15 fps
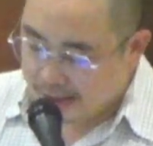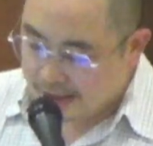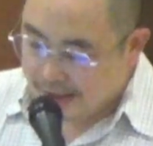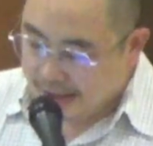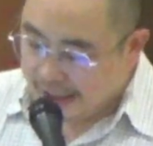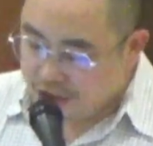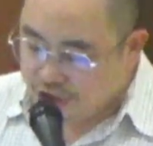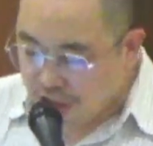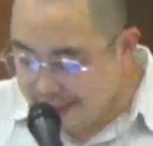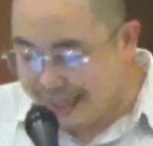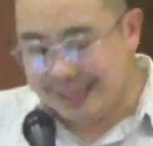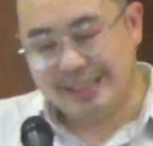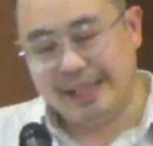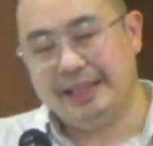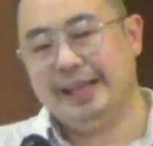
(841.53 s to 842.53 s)
And just
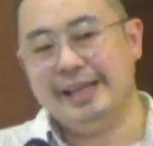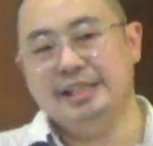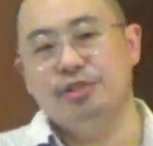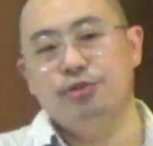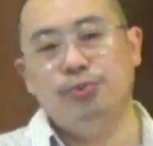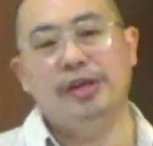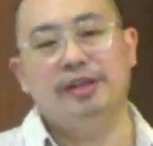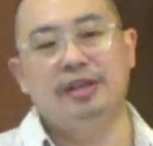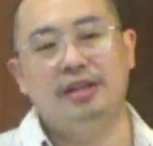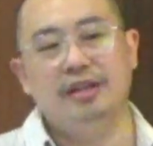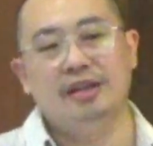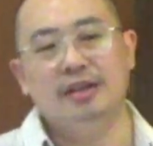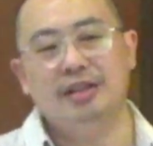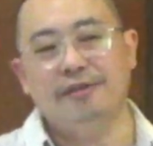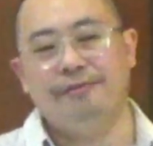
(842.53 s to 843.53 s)
as it is with
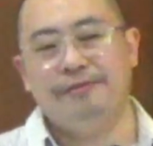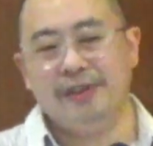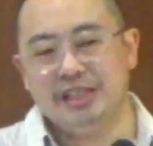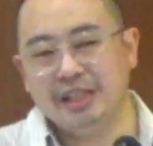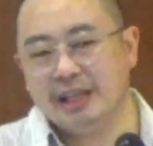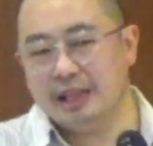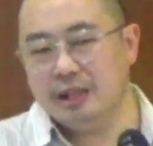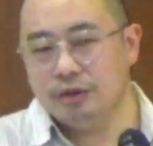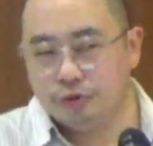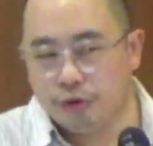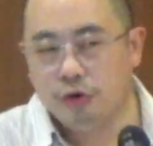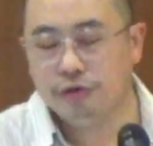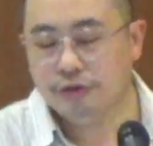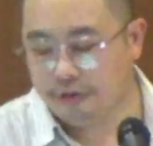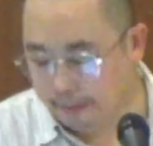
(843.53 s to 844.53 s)
the physical
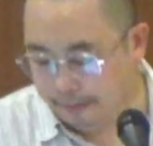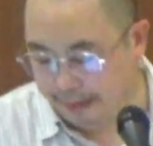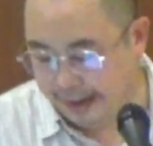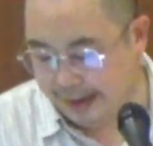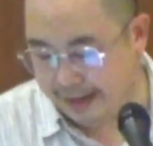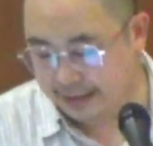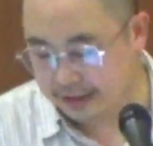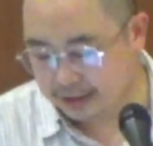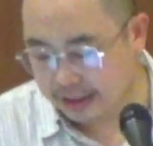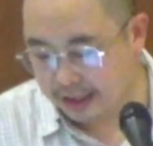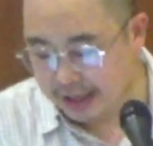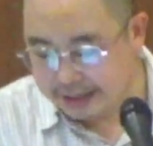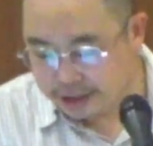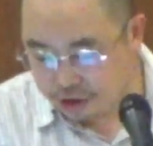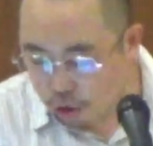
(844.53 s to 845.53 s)
growth of a plant,
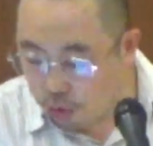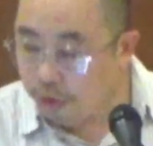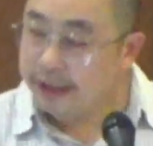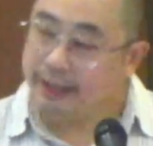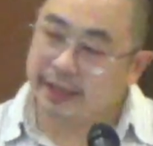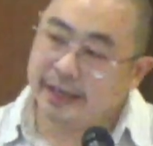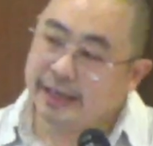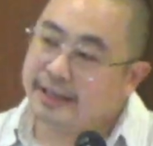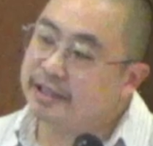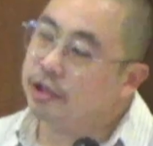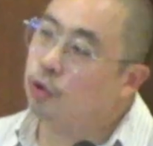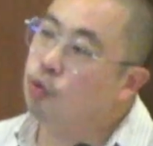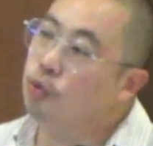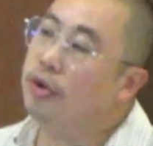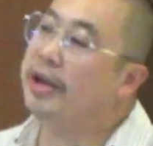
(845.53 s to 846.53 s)
so it is
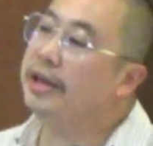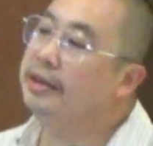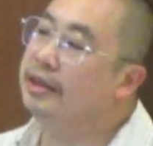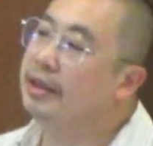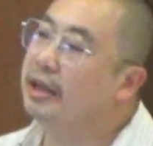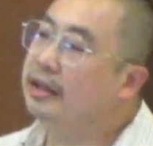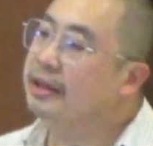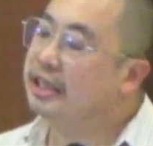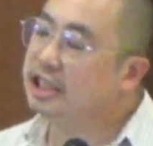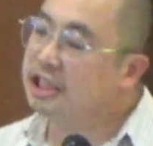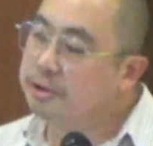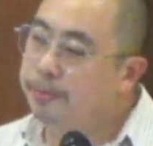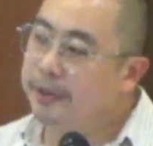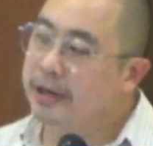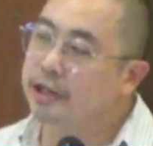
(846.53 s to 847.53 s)
with the
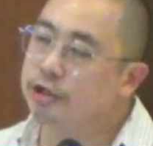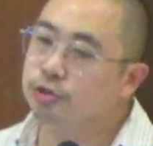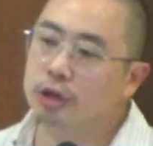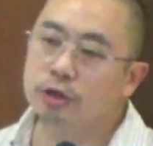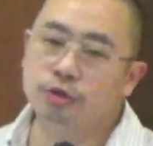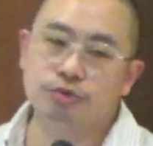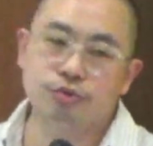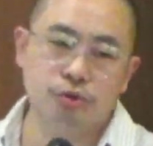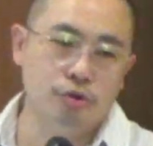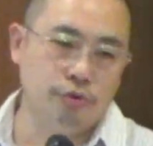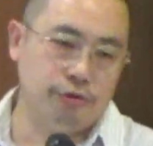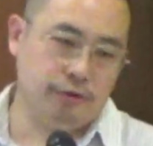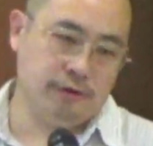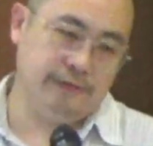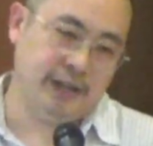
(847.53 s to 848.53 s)
spiritual
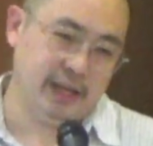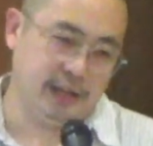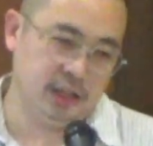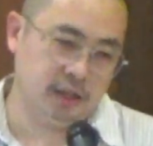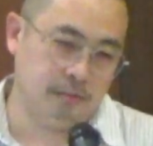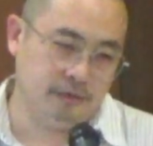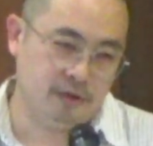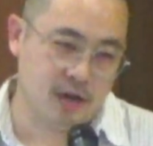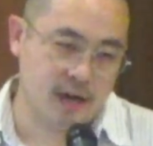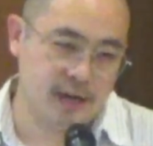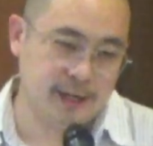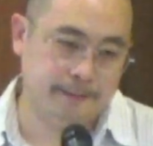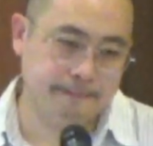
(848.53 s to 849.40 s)
growth of the kingdom of God.